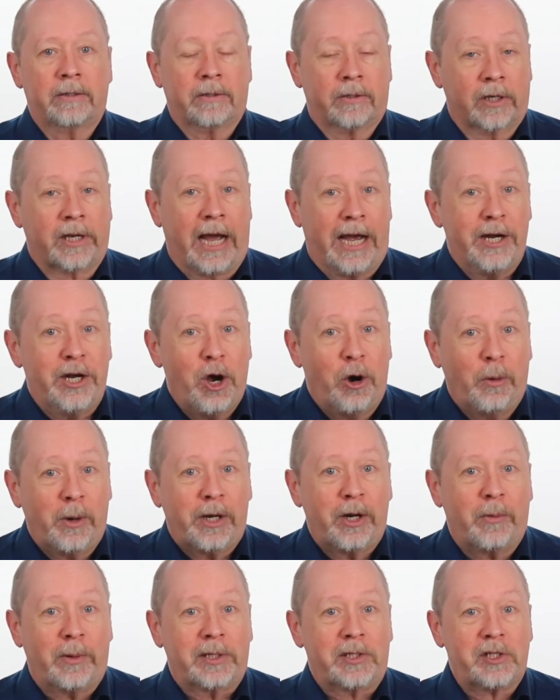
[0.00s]
Look, I know, I
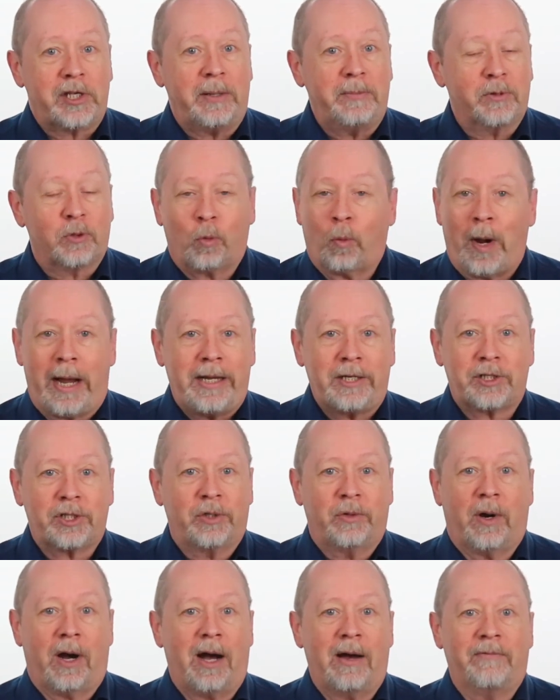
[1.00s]
know, it seems way
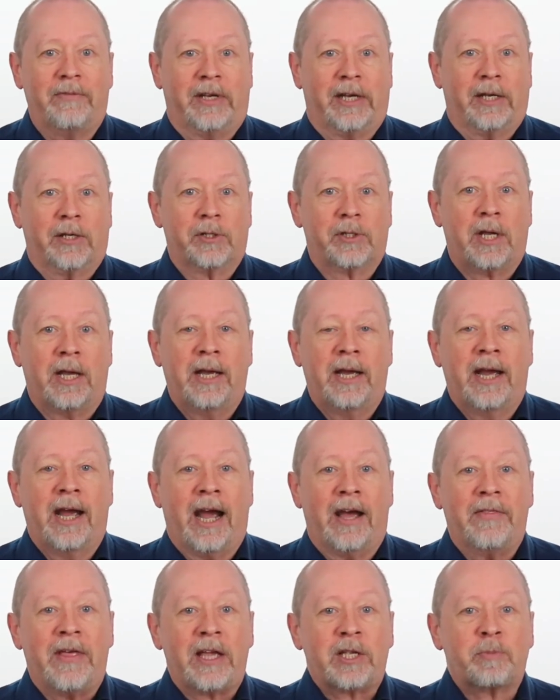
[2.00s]
too obvious,
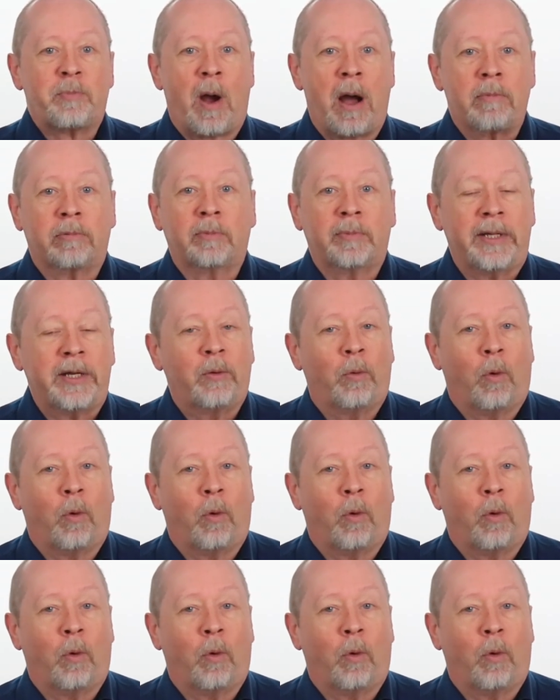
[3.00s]
and that's probably